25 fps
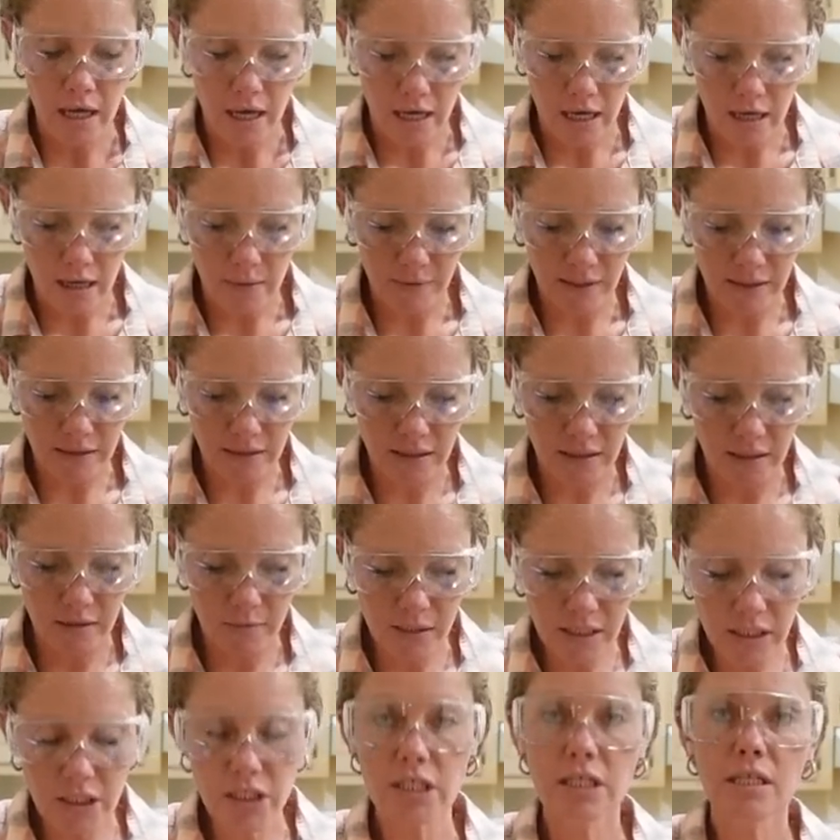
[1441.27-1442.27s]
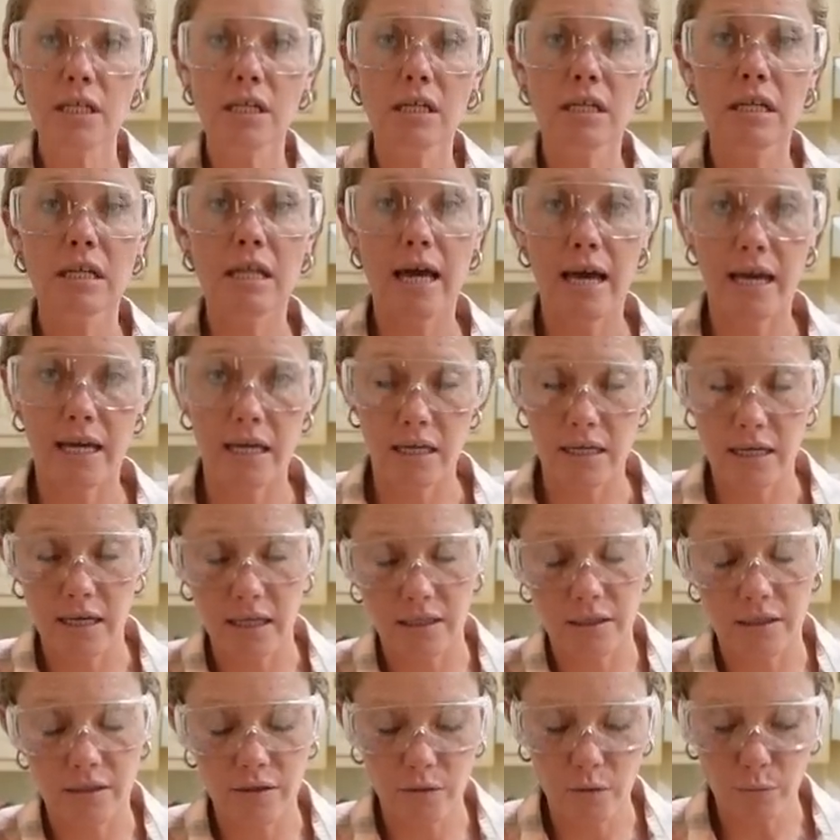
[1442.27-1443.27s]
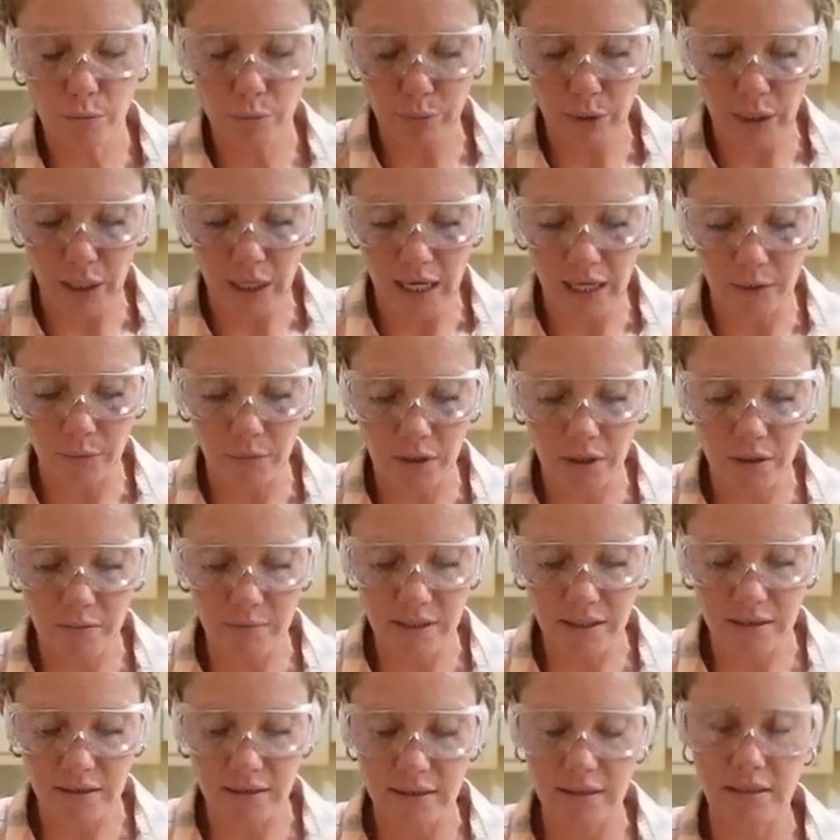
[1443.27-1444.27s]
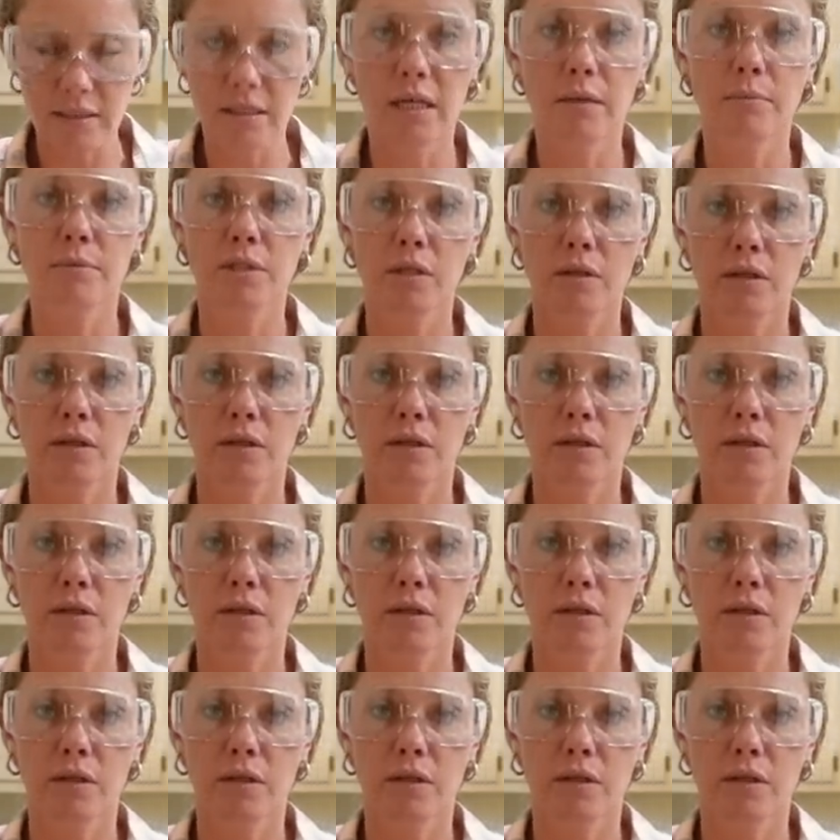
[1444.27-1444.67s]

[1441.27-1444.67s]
Um, it's gonna be just a light yellow, but I wanna mix this up